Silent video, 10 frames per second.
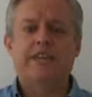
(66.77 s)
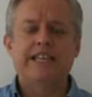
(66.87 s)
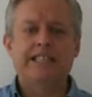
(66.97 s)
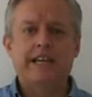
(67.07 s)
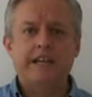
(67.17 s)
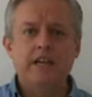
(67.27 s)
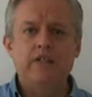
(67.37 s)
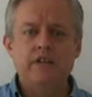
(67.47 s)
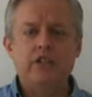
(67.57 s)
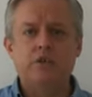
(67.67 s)
they said
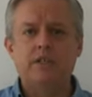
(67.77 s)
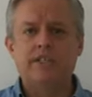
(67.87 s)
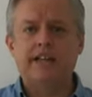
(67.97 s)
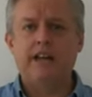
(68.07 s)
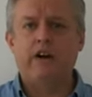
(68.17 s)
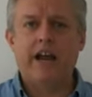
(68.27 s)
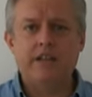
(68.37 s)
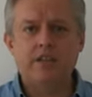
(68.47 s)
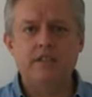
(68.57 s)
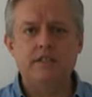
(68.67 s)
individuals and
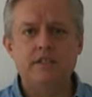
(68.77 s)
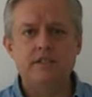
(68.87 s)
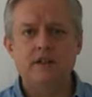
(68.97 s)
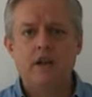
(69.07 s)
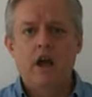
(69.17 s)
interactions